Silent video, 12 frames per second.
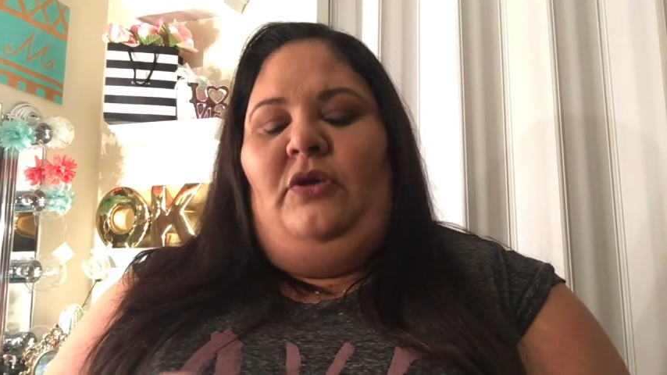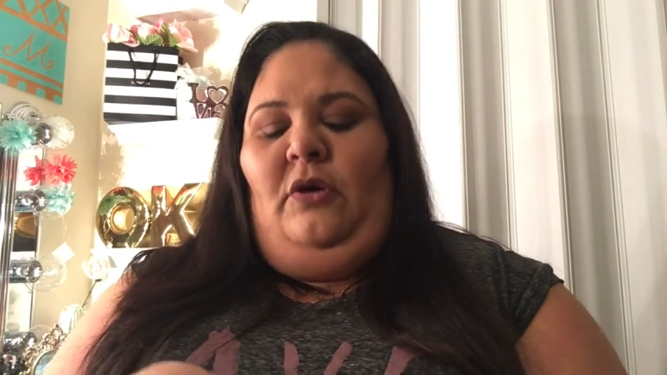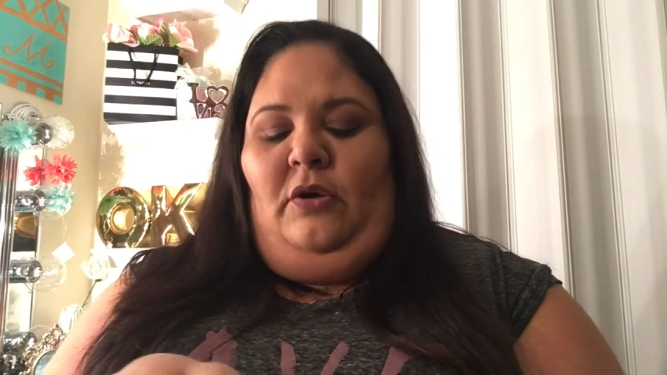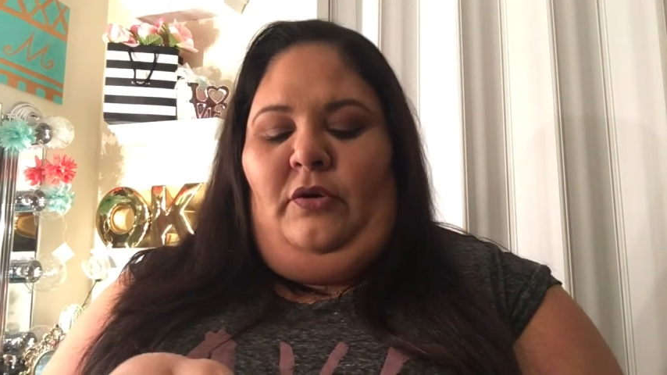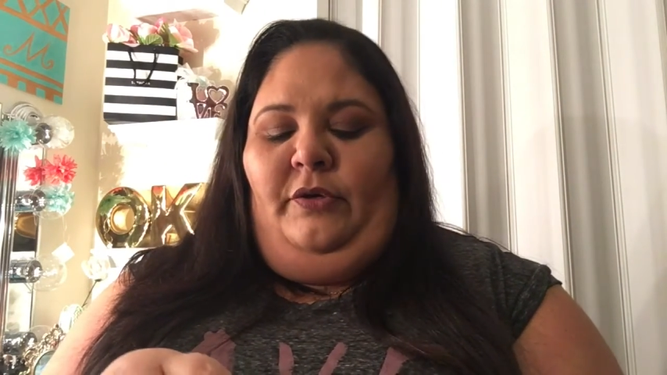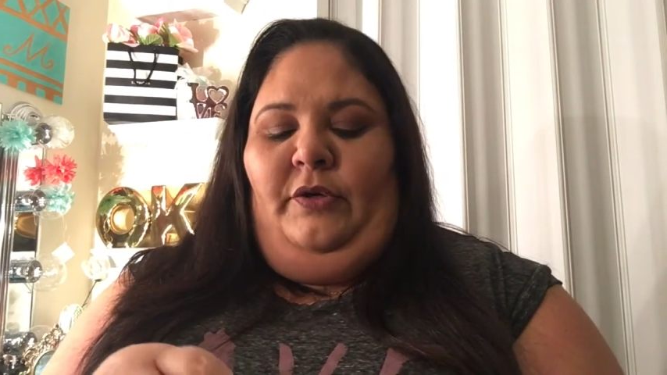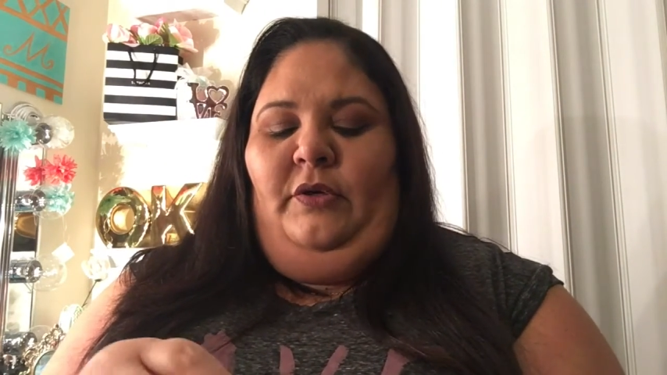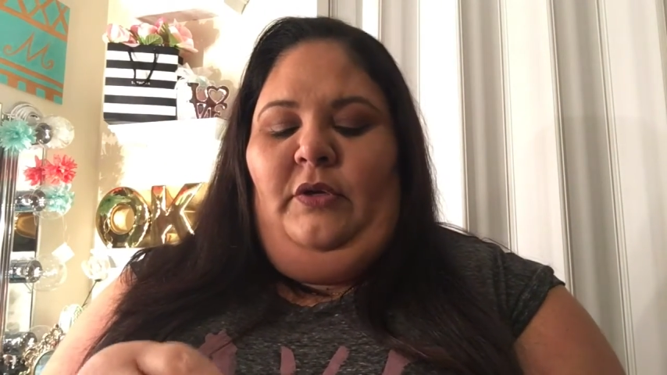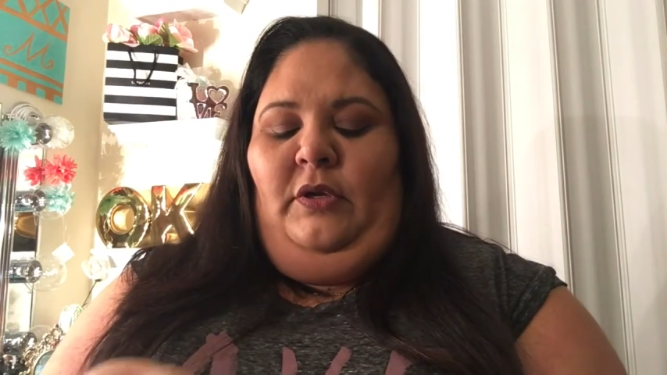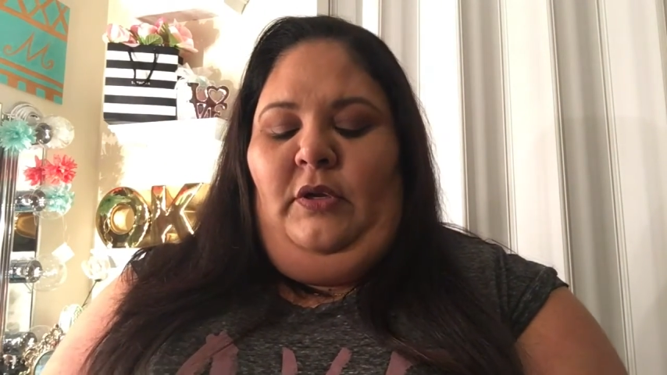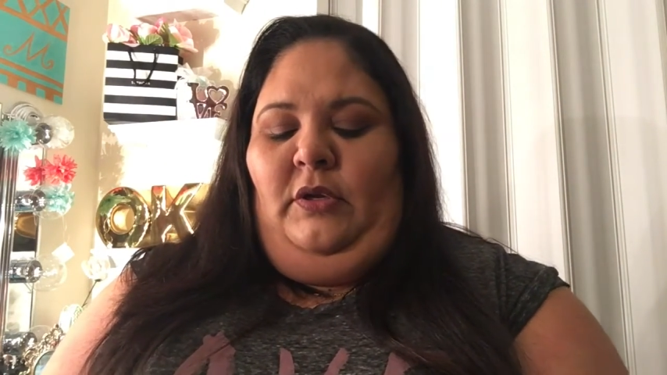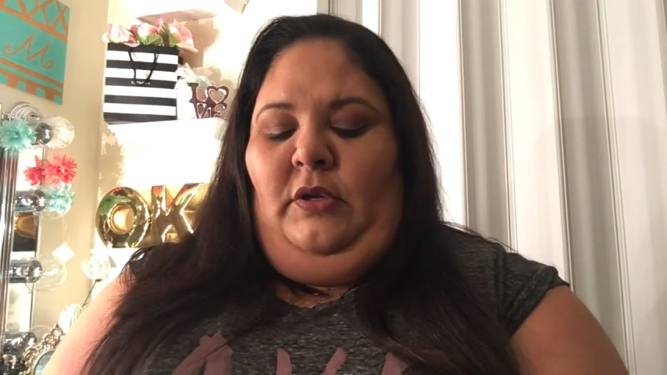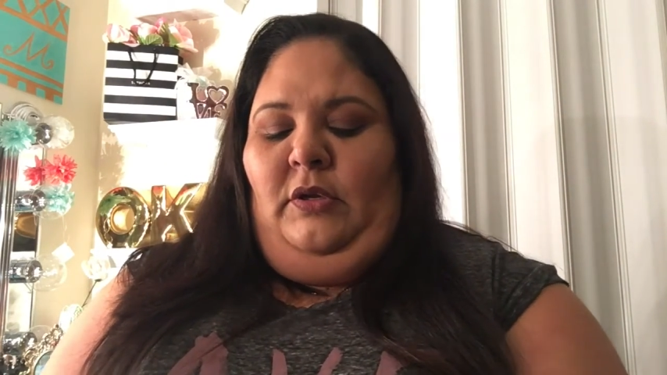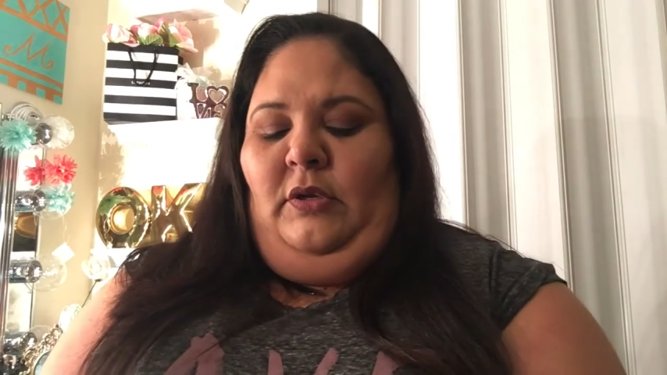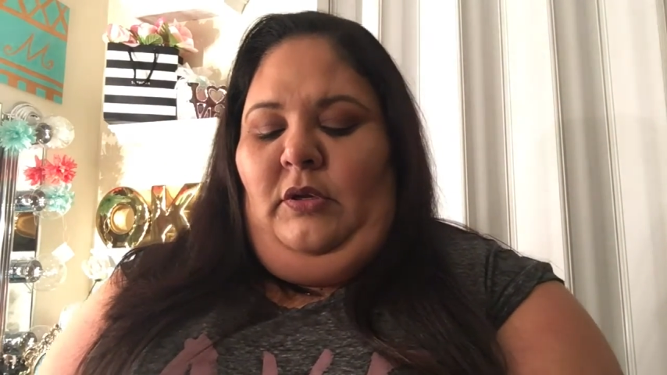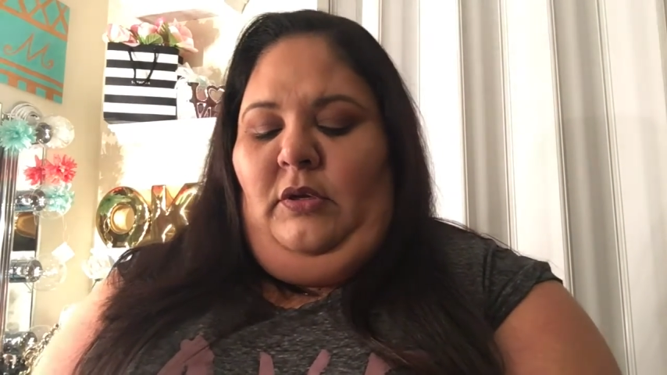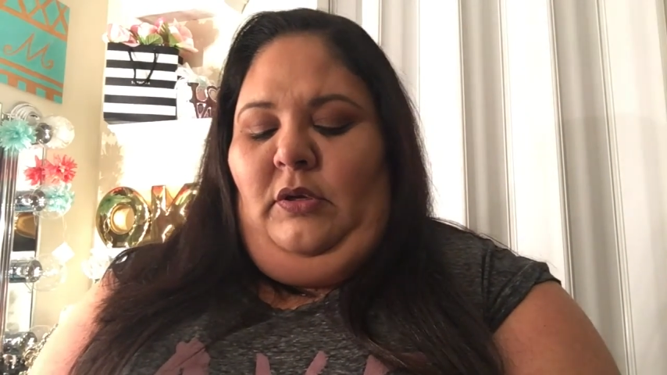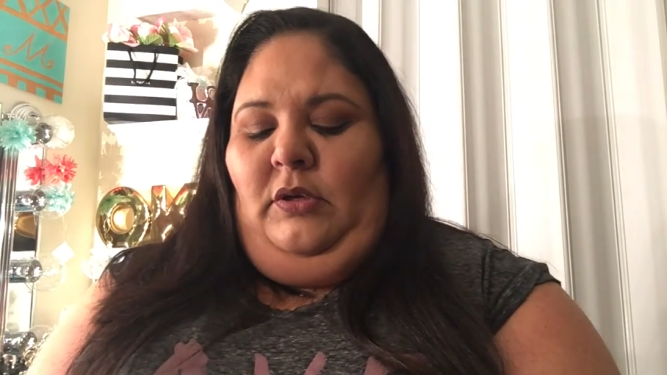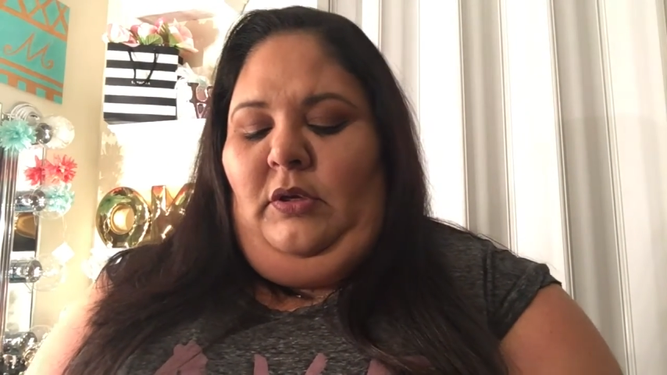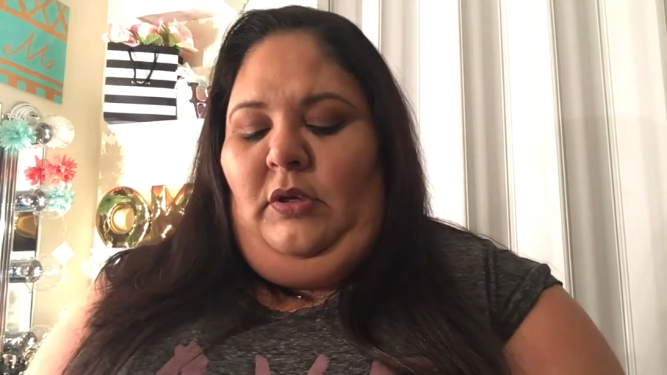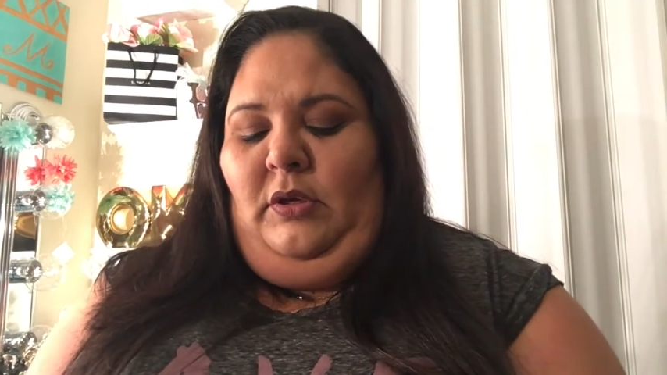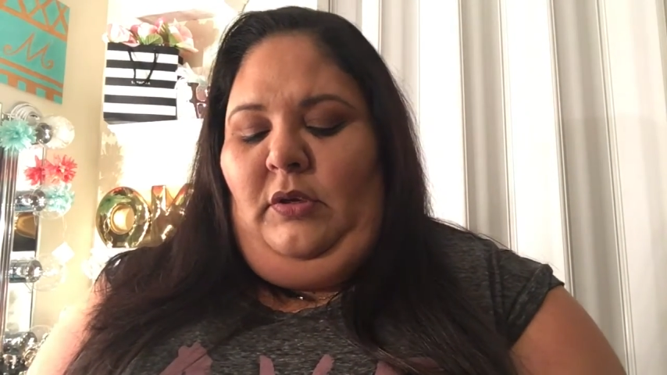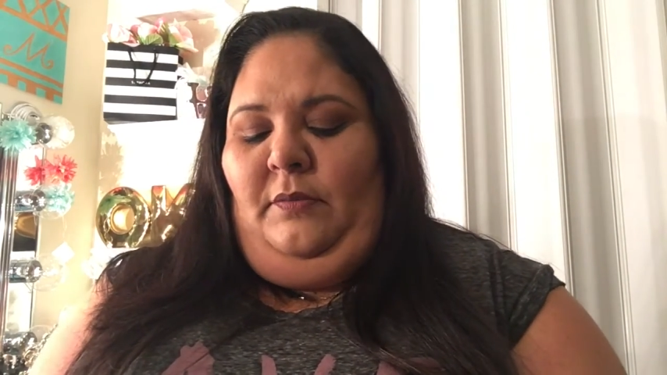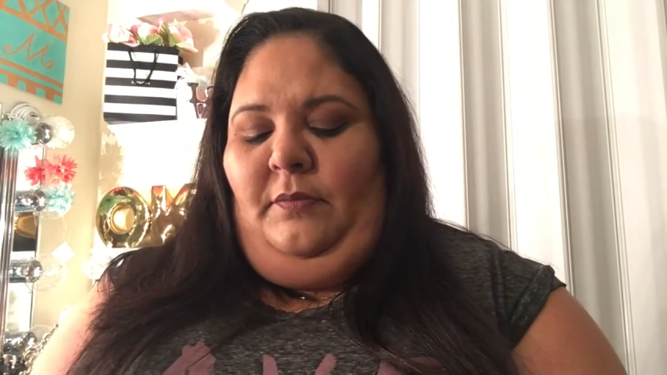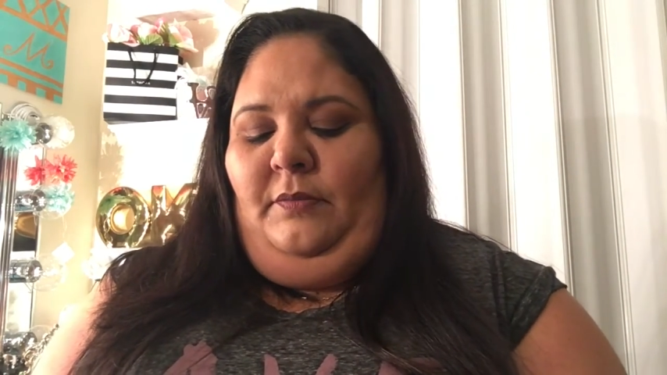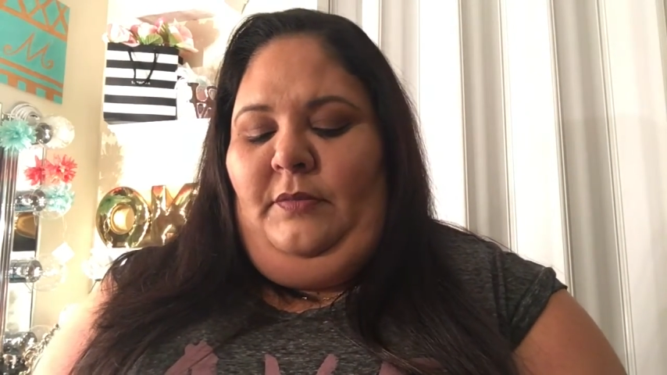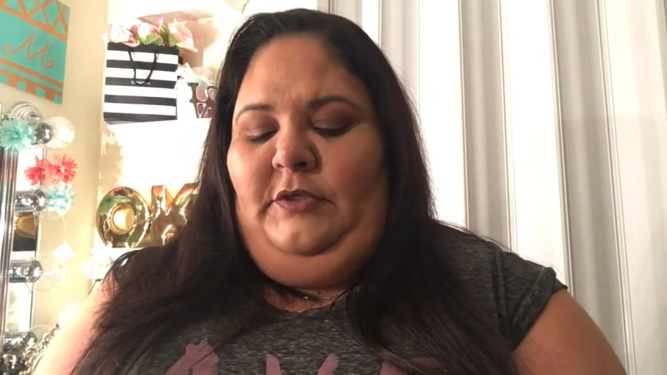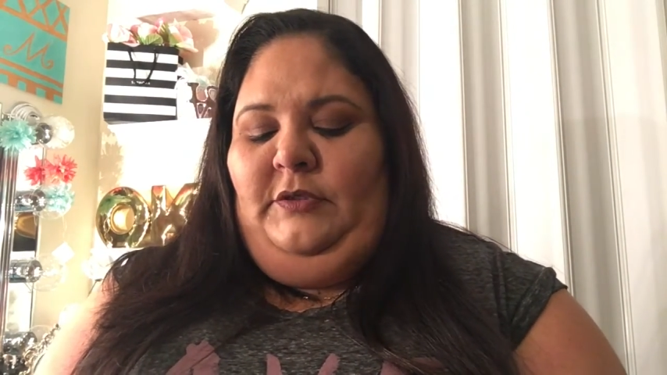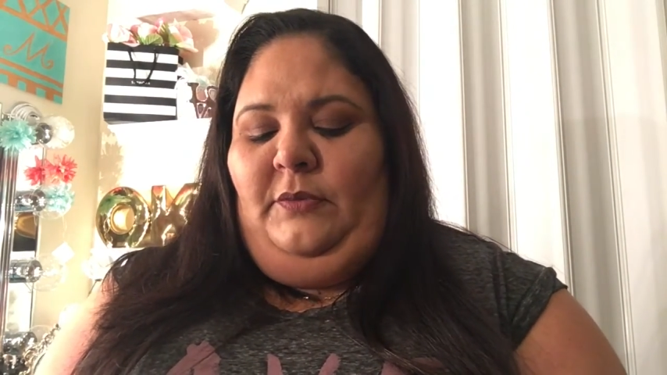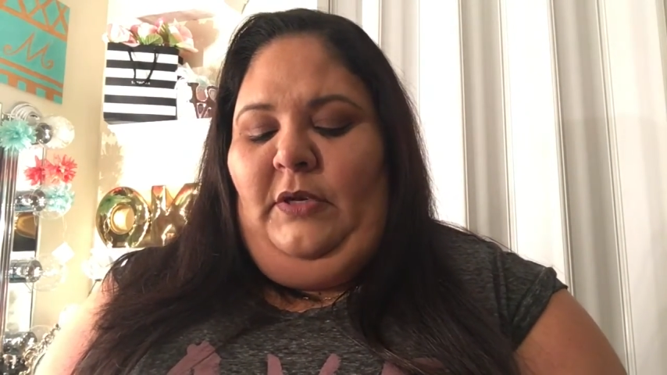color um it's